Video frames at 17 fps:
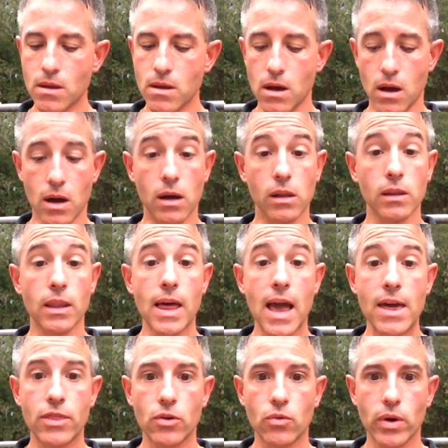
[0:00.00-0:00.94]

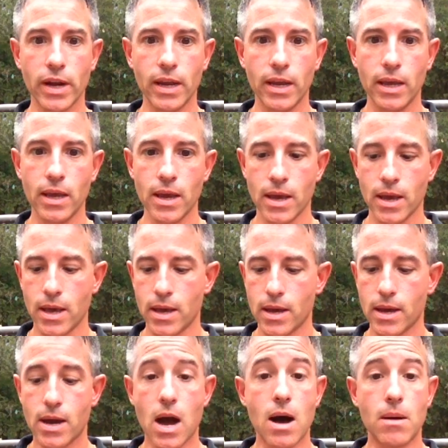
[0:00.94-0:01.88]
Leathery,
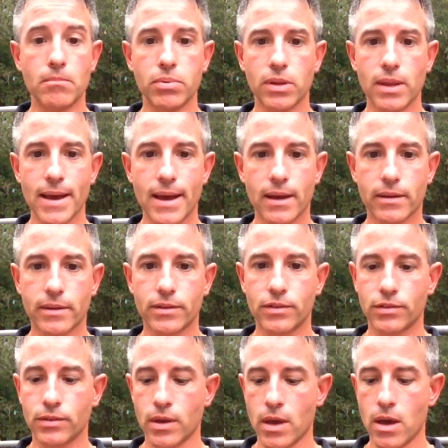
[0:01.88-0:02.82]

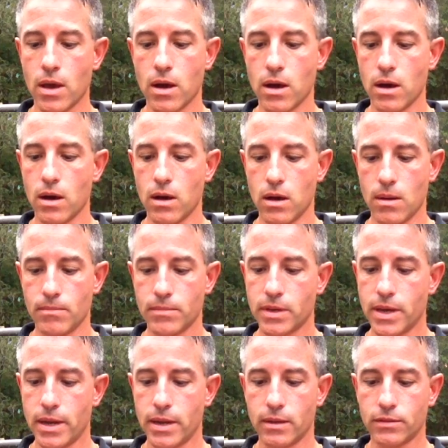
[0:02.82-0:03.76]
complex,
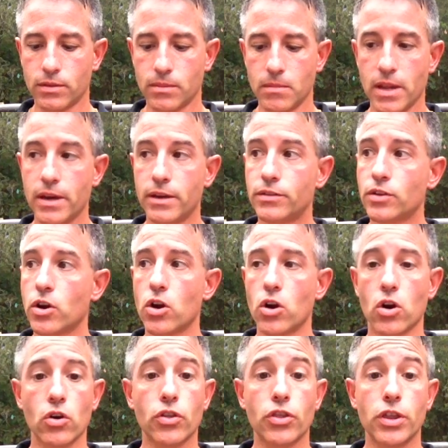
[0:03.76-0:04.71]
getting some nice
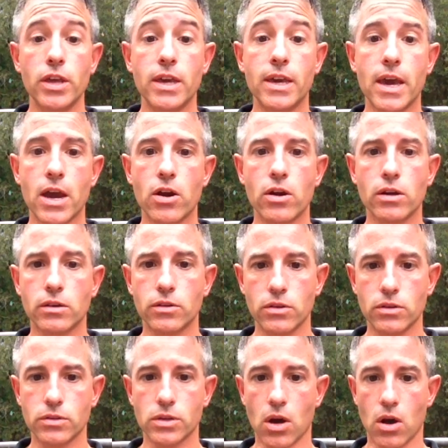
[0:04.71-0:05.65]
earthy
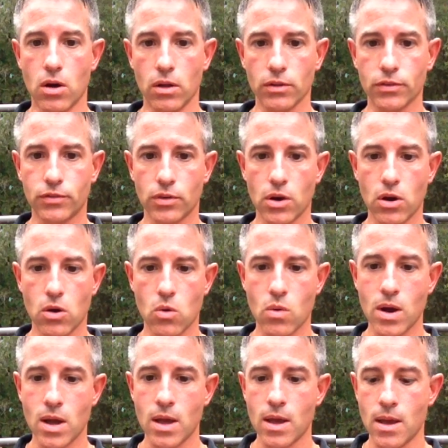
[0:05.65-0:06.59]
characters
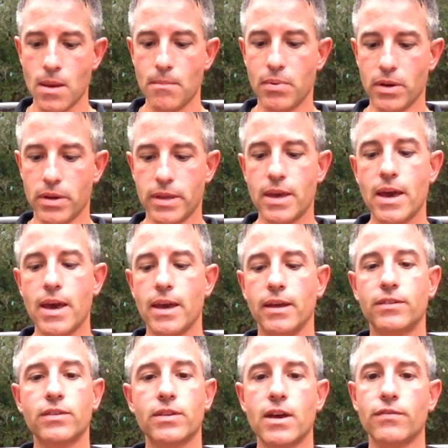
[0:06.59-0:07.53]
also. But yeah,
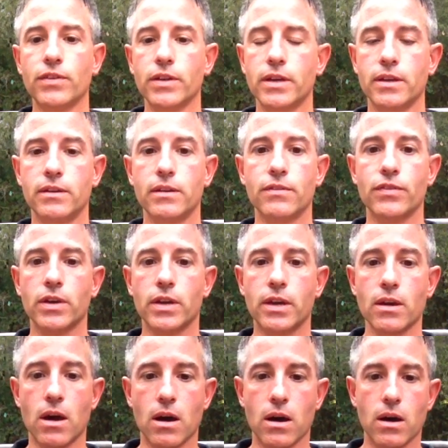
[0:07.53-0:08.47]
it's definitely a different
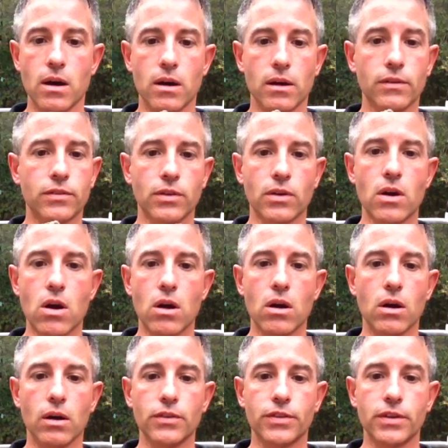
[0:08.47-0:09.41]

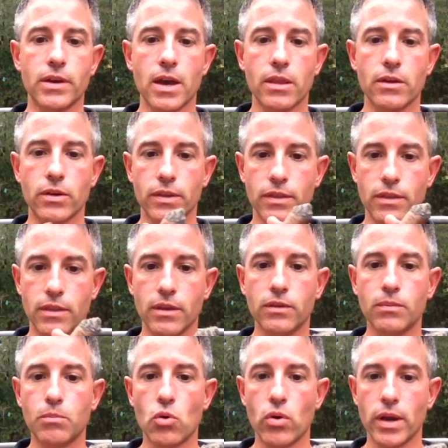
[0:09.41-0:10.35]
cigar altogether at
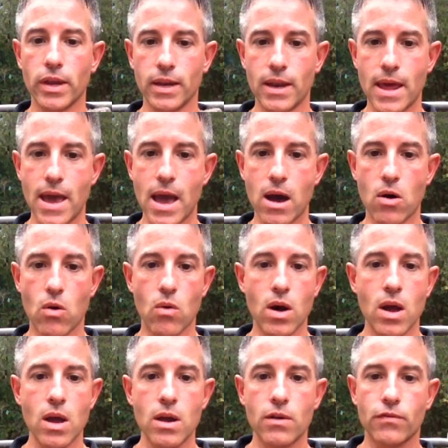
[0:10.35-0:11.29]
this point now,
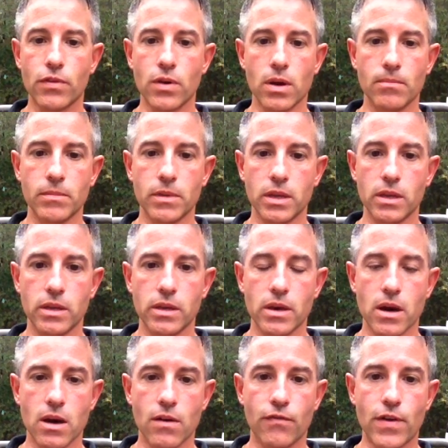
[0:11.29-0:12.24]
from
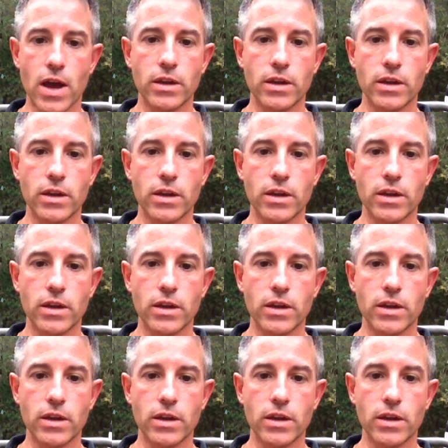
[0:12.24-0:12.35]
the